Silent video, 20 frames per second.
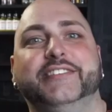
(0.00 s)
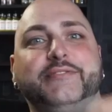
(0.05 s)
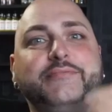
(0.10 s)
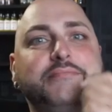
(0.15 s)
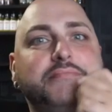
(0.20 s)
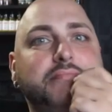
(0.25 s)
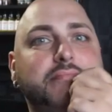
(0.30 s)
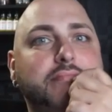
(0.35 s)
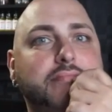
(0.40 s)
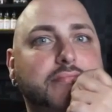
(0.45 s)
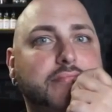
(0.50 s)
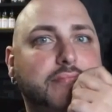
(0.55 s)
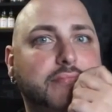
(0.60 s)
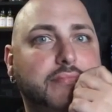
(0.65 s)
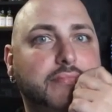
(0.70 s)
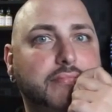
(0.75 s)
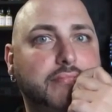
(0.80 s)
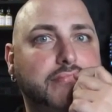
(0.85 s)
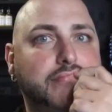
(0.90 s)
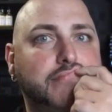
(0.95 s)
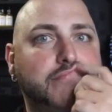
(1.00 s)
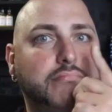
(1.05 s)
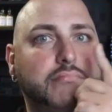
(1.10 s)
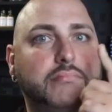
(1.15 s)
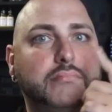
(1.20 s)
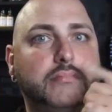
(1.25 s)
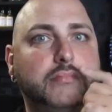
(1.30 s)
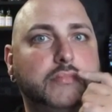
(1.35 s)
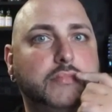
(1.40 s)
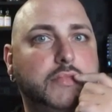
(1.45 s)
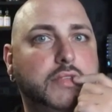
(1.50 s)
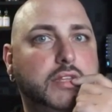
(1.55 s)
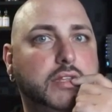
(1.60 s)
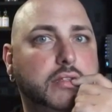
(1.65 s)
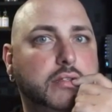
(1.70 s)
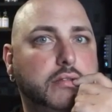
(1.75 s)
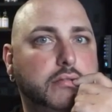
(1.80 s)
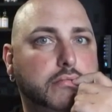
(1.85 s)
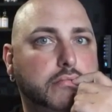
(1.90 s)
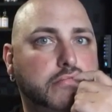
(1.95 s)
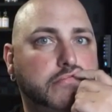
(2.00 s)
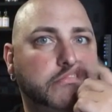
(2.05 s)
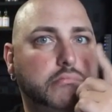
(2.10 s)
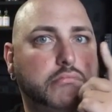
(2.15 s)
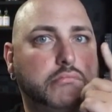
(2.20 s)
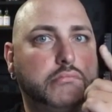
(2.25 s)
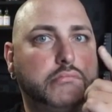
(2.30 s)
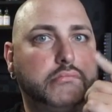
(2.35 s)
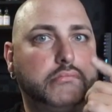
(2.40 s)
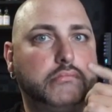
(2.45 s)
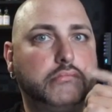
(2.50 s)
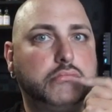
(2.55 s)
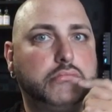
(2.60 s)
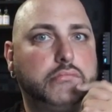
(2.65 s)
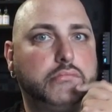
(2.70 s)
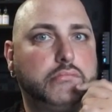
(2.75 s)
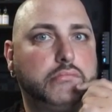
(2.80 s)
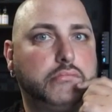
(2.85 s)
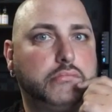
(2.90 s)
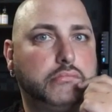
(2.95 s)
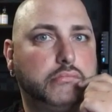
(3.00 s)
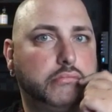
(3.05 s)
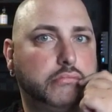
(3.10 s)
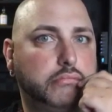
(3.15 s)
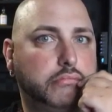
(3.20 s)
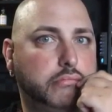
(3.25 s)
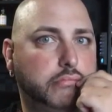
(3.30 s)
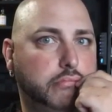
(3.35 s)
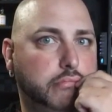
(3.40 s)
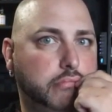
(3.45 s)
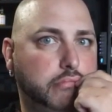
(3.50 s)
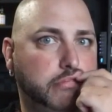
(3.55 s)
Nobody speaks.